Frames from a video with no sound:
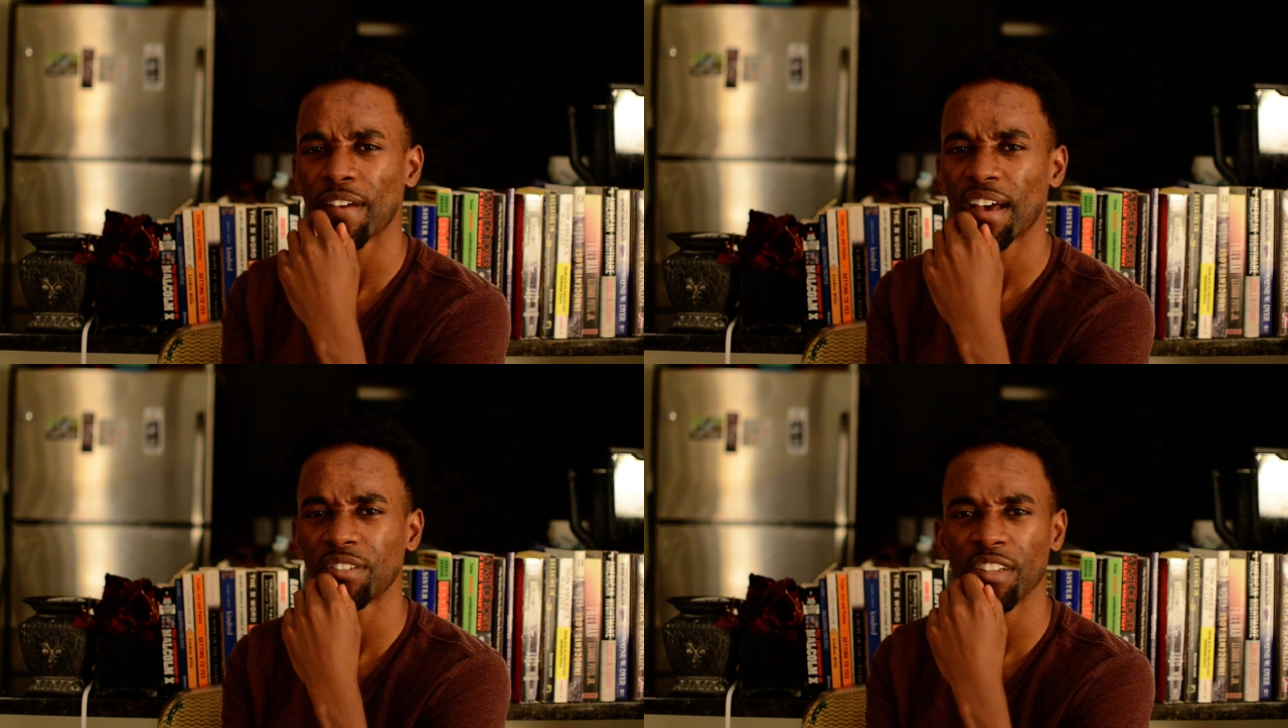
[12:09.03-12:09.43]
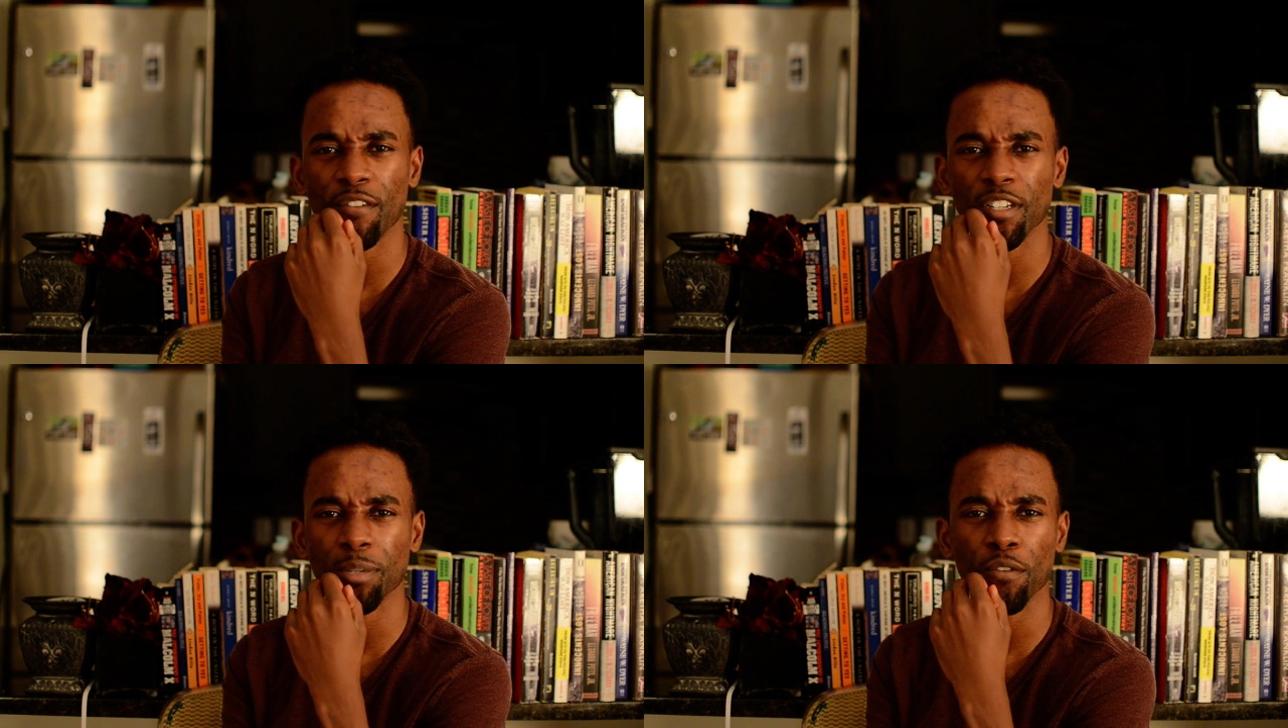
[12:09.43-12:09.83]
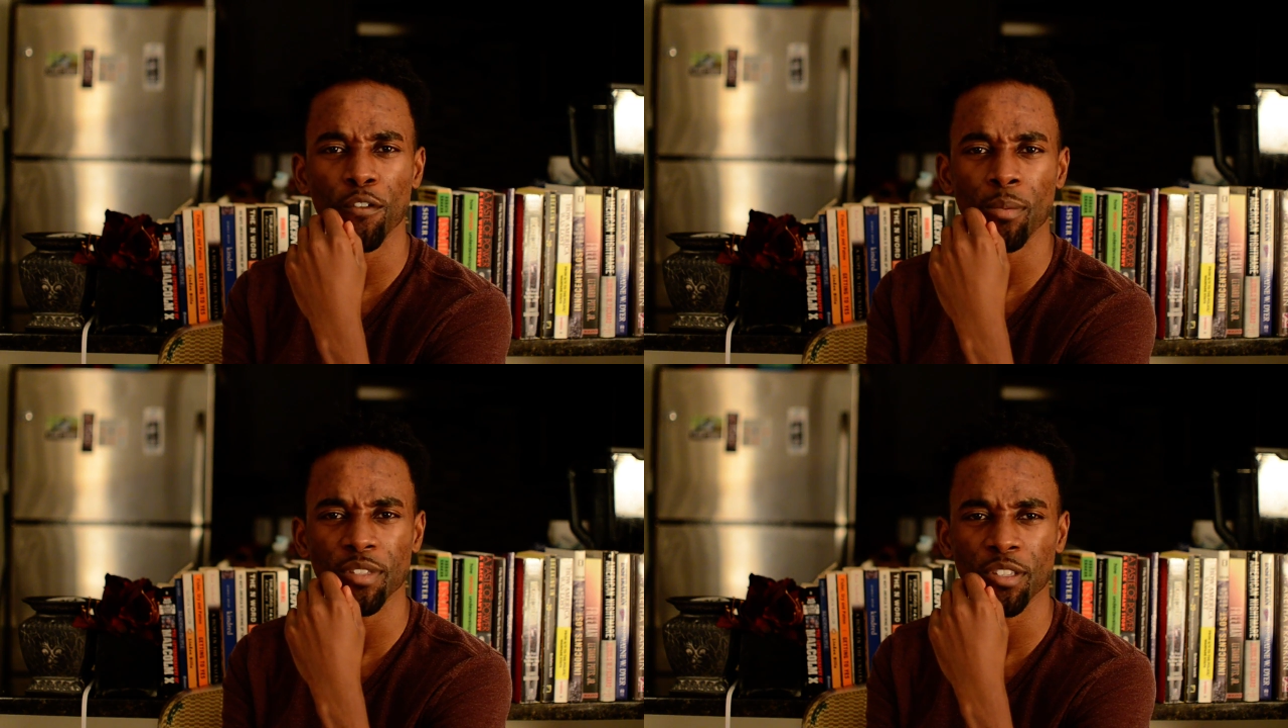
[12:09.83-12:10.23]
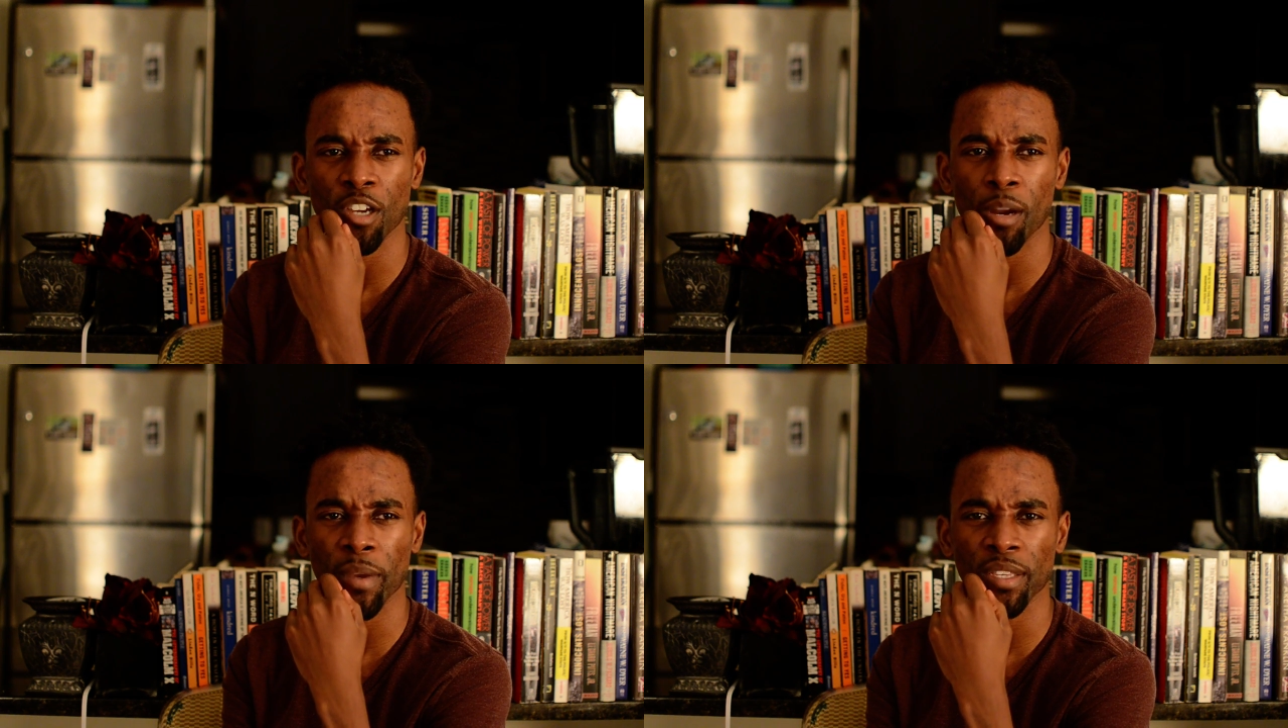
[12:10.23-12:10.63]
how different the performances
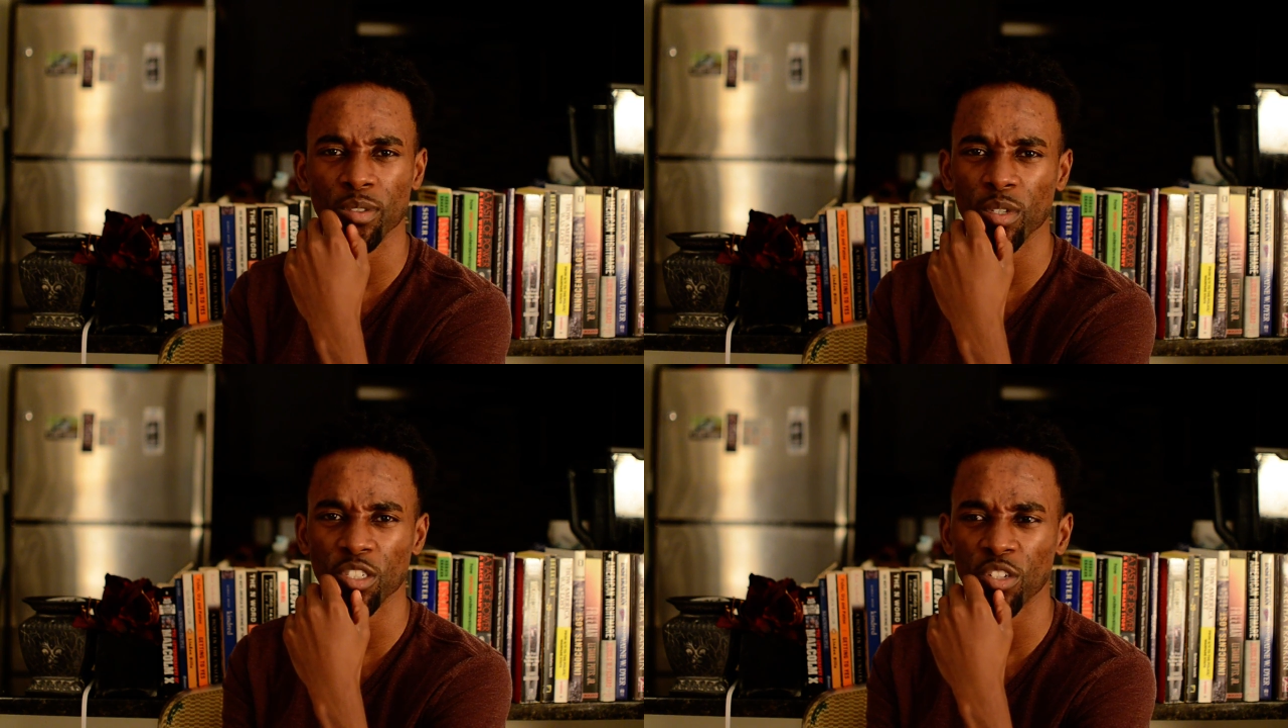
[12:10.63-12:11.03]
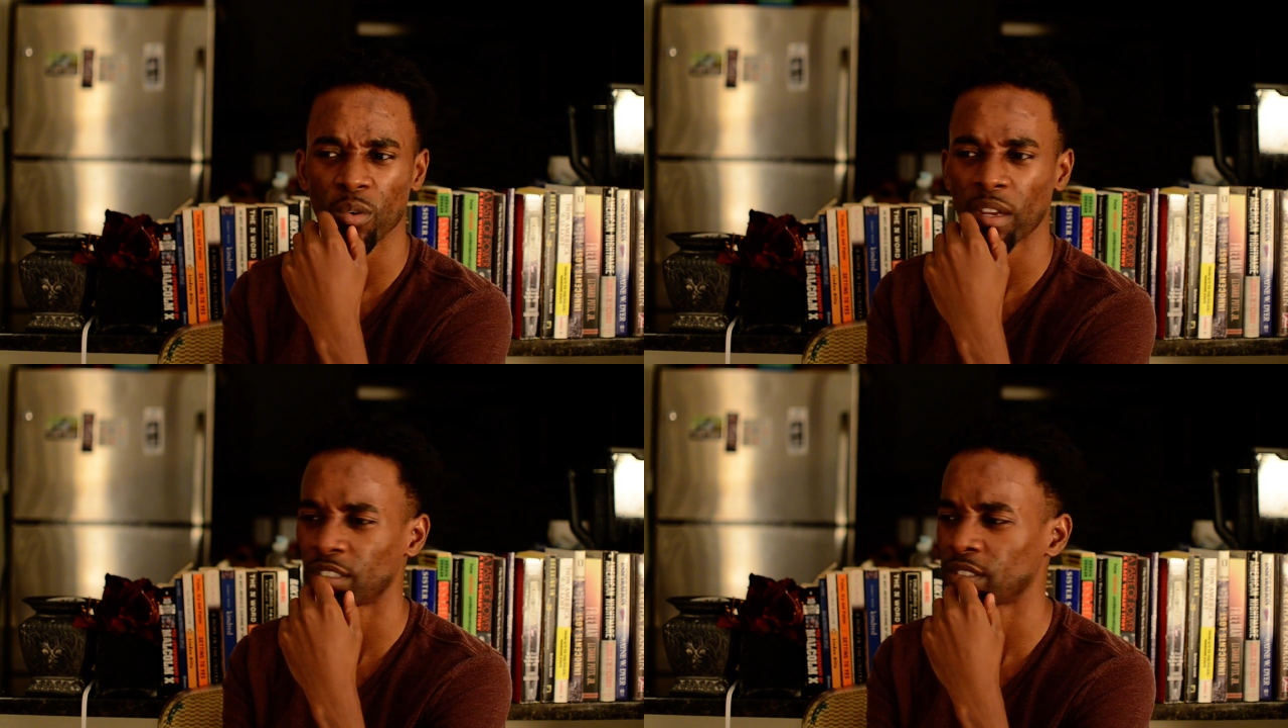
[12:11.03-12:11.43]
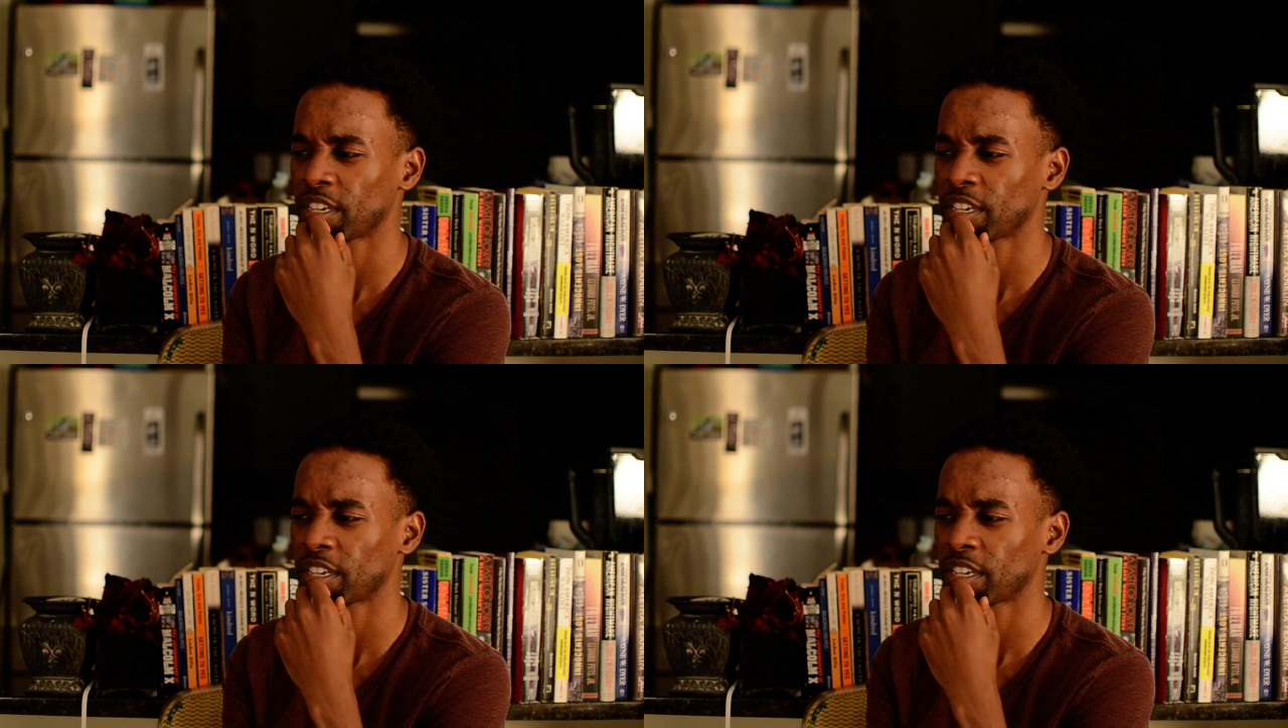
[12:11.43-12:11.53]
are based on the generations.